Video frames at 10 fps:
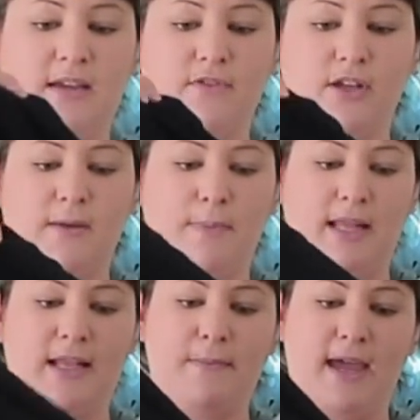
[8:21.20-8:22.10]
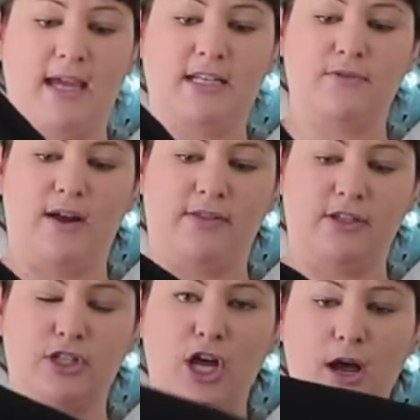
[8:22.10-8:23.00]
they've got the belly band around
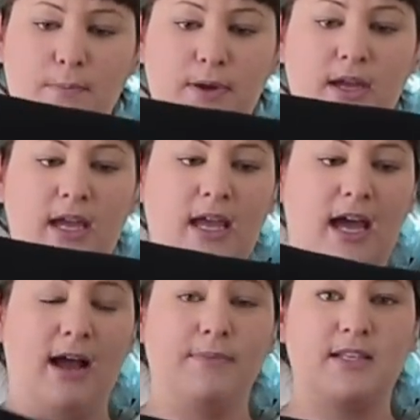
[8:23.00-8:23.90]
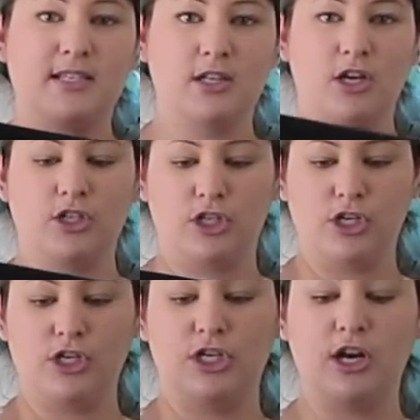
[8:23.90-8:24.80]
the top. That's not
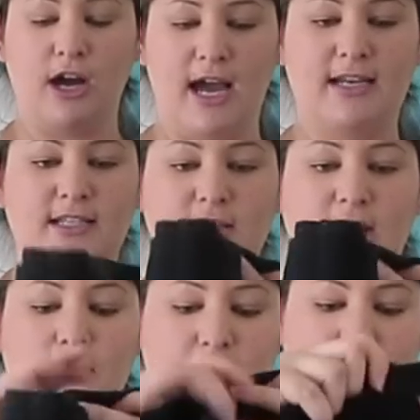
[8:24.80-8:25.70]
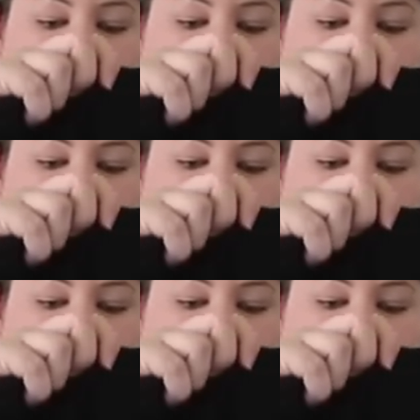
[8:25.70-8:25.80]
too tight, so that'll be